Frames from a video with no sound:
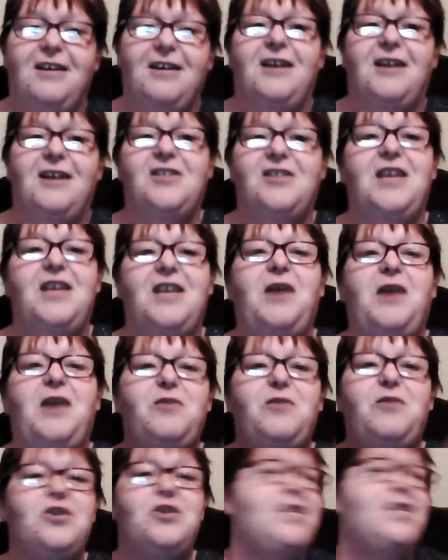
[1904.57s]

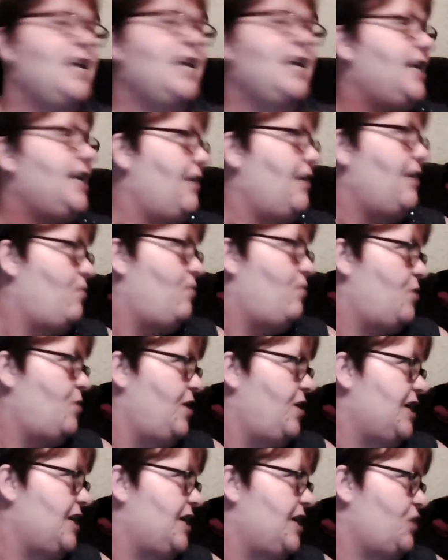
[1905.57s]
I'm just telling everybody
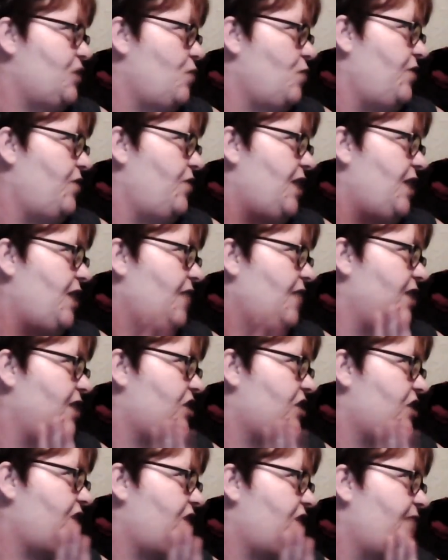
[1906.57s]
that's the one thing
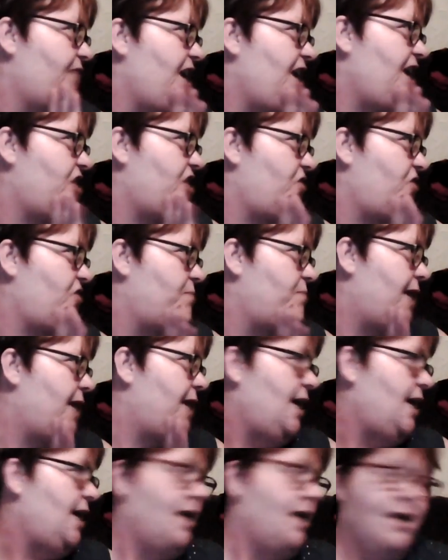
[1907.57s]
that's evaded
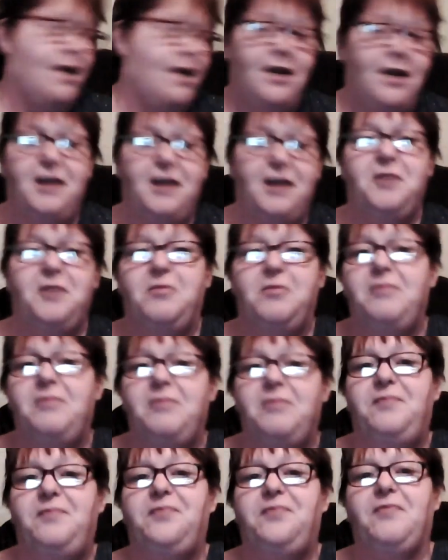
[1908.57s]
me.
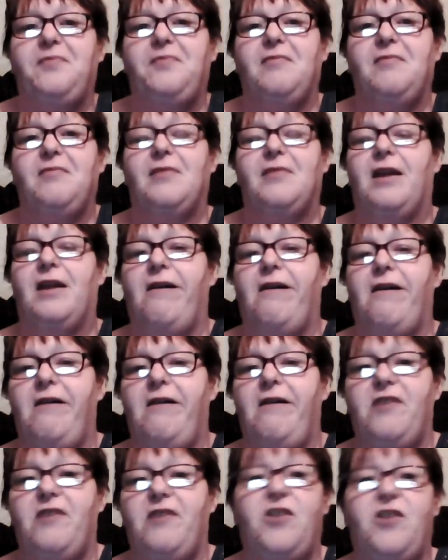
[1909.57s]

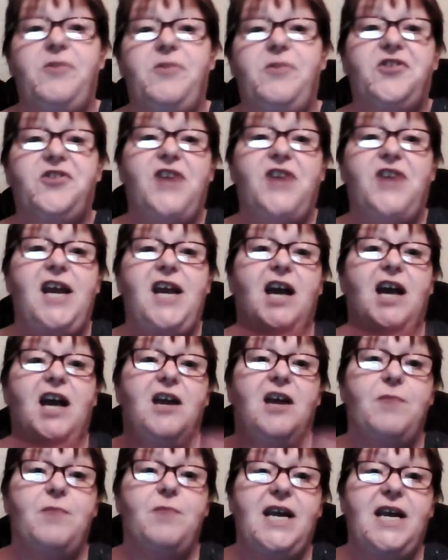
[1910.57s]
So I'm going to say I
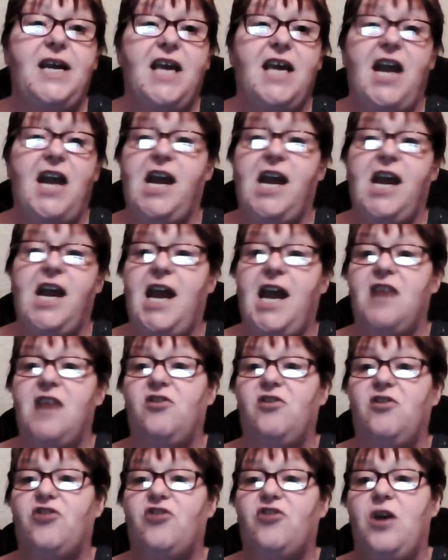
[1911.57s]
can bake any cake
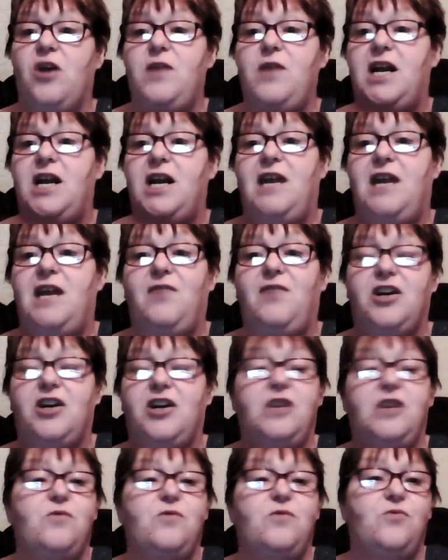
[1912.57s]
that's going. I'll have a
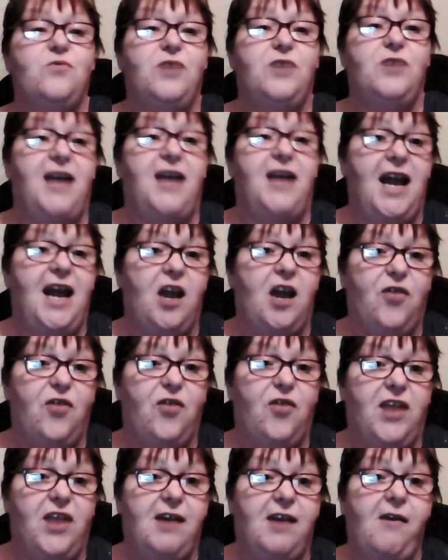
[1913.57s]
go at
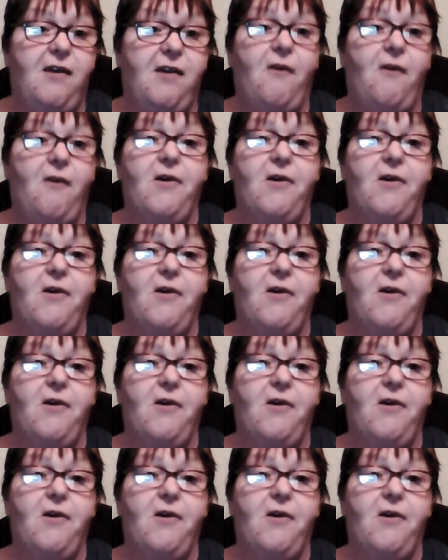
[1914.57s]
anything.